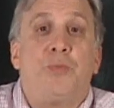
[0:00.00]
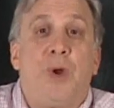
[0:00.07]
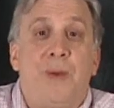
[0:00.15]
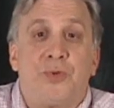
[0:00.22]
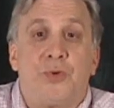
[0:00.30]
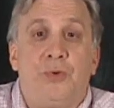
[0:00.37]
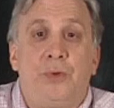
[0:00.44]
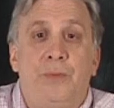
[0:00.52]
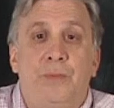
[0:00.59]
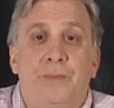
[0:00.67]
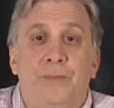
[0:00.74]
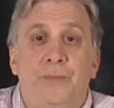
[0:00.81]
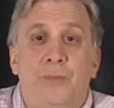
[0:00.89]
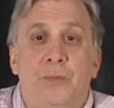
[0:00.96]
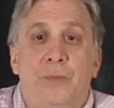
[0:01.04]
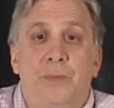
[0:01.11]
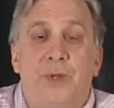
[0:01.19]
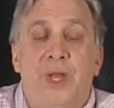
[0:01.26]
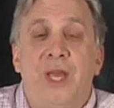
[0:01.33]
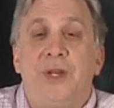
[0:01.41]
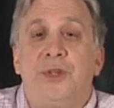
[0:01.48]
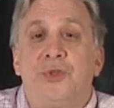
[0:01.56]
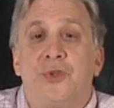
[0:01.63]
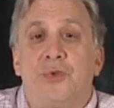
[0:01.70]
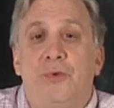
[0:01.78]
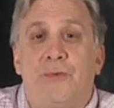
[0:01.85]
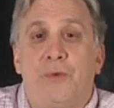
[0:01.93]
prep school, Landon
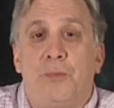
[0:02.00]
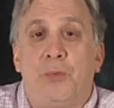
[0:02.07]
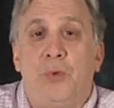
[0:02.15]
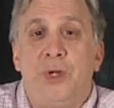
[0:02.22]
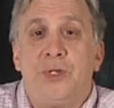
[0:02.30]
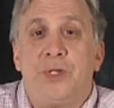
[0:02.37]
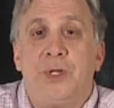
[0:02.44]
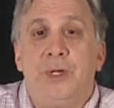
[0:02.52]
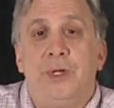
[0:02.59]
School for Boys,